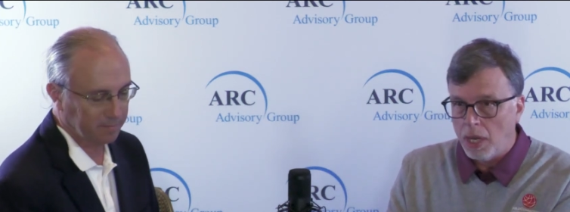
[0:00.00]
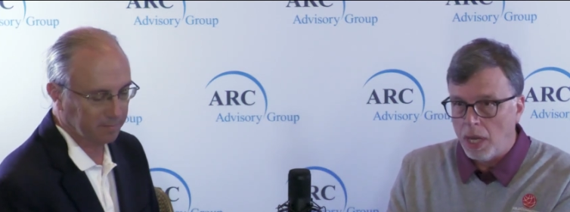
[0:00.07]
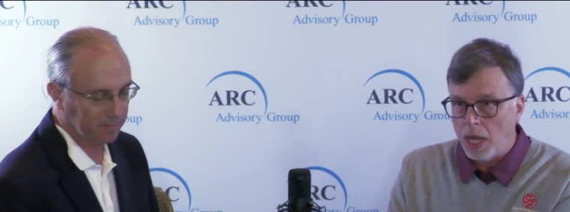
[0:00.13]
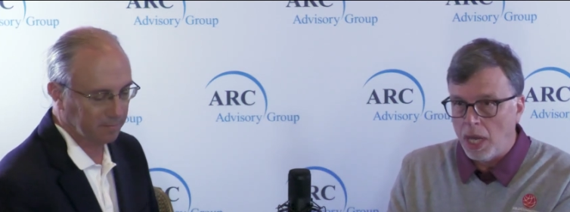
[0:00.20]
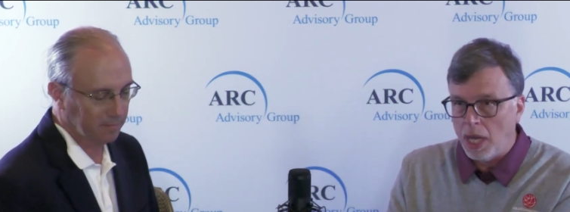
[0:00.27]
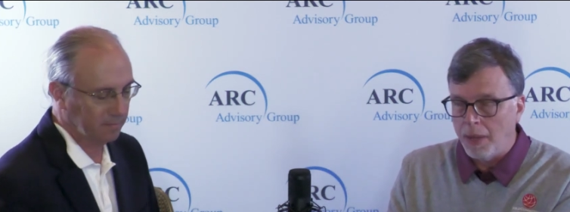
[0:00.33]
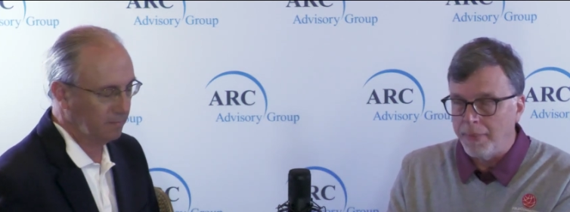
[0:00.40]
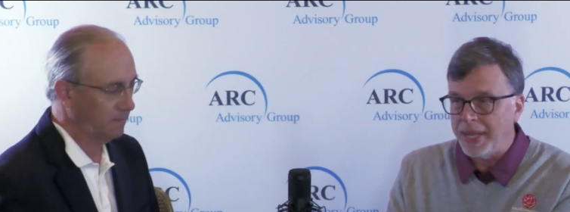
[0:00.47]

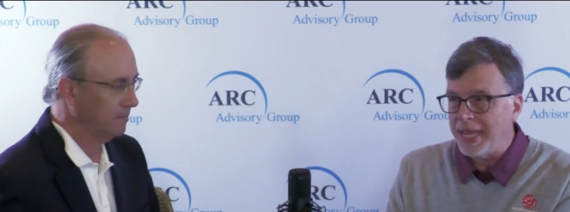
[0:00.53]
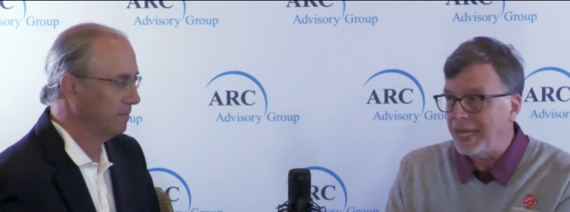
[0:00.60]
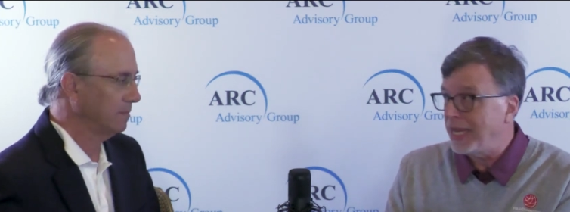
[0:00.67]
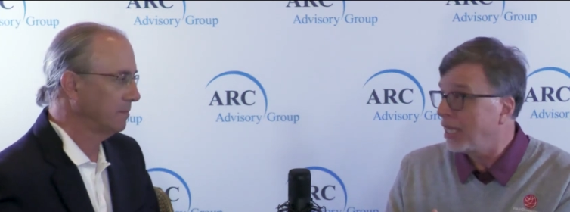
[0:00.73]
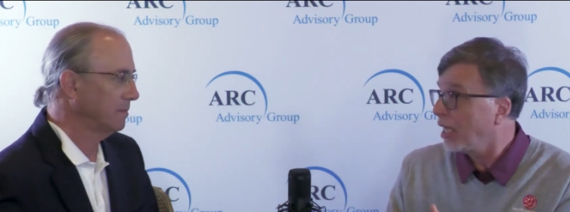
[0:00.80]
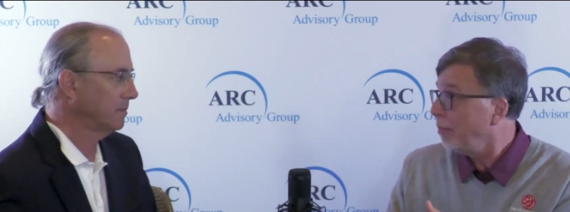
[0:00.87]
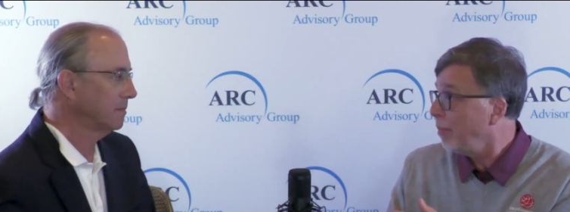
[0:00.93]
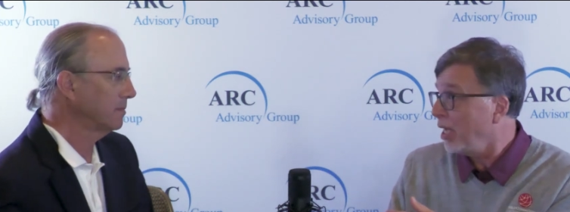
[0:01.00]
Speaker 1: Um, and
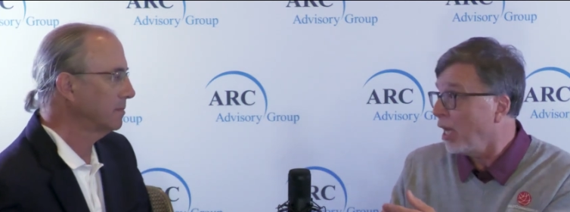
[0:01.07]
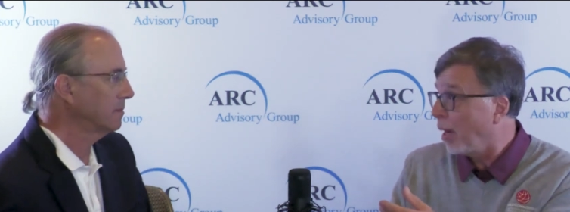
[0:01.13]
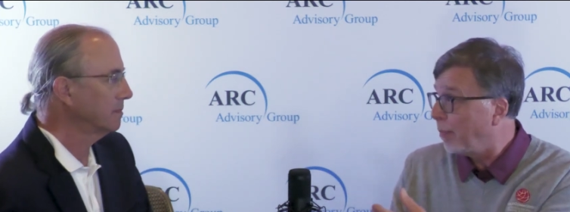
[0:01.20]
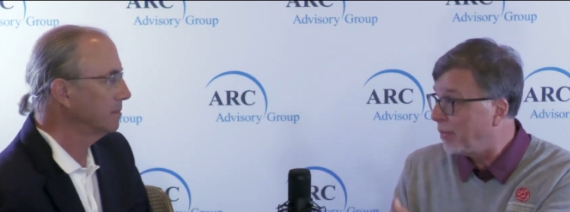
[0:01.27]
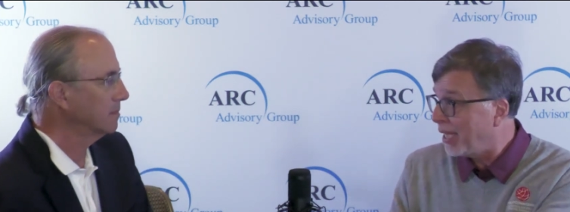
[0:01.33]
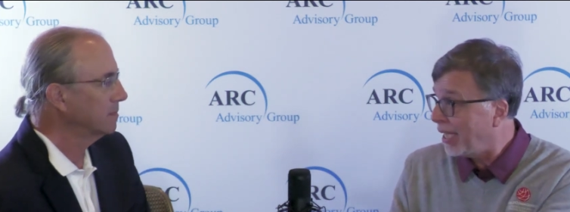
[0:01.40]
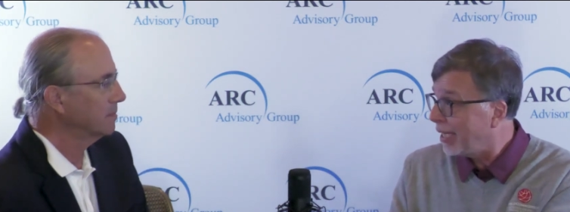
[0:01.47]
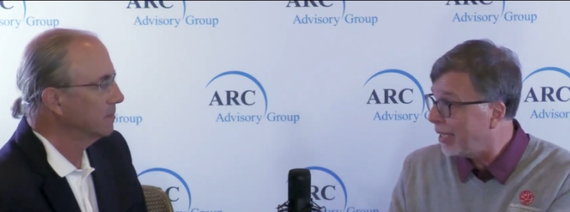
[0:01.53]
it can be
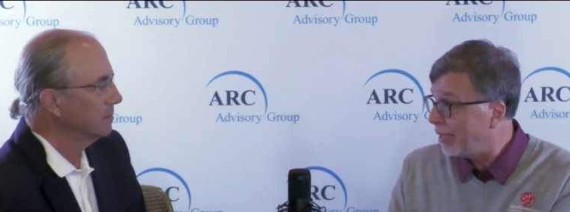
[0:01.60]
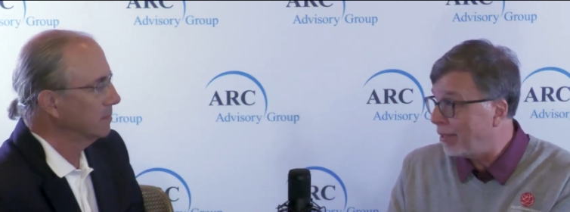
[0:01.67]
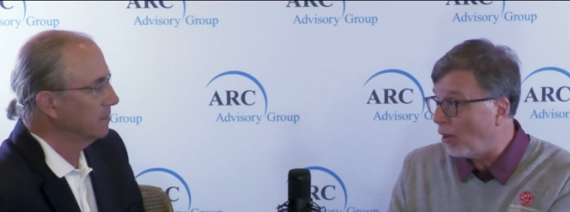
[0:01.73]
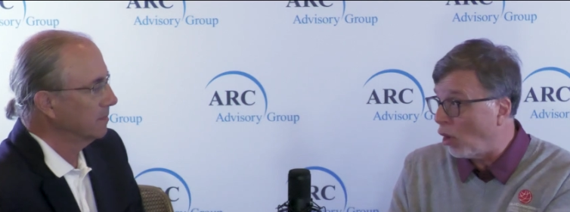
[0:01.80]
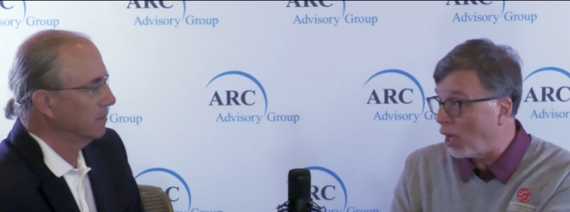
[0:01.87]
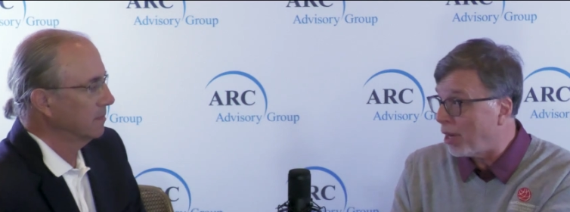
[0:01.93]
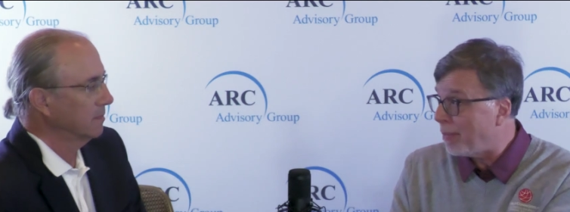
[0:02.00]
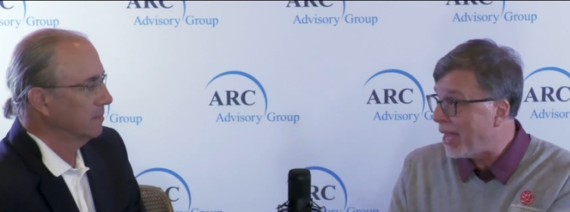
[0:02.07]
updated
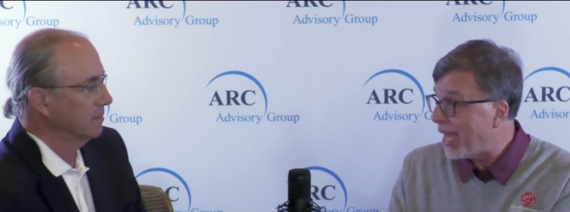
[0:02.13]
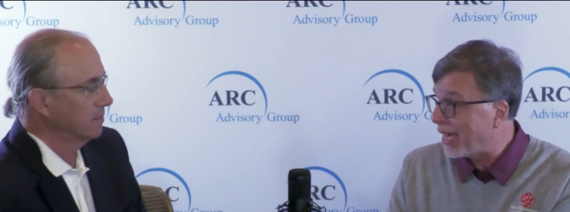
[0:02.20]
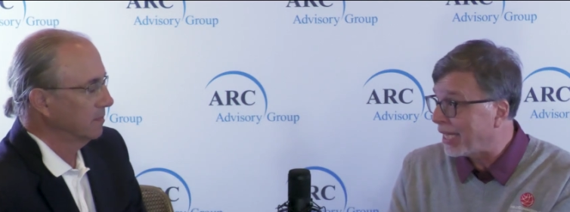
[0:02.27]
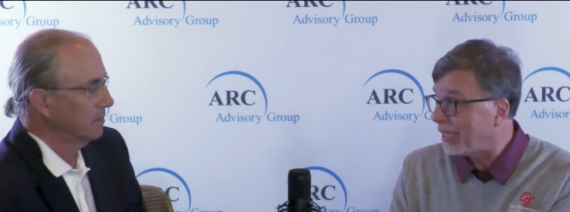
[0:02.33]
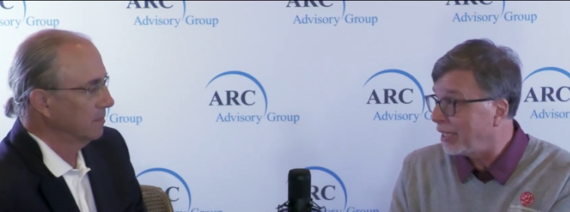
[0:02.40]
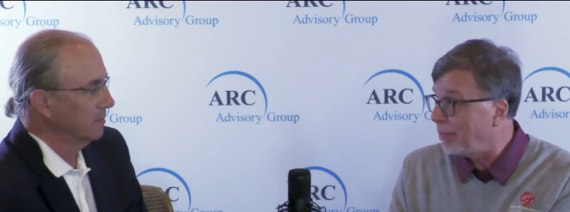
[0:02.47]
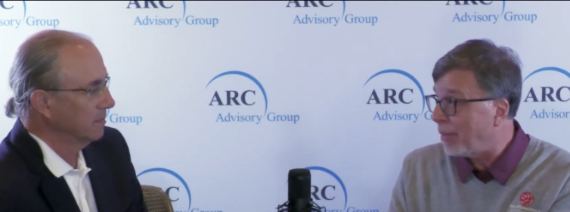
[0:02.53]
automatically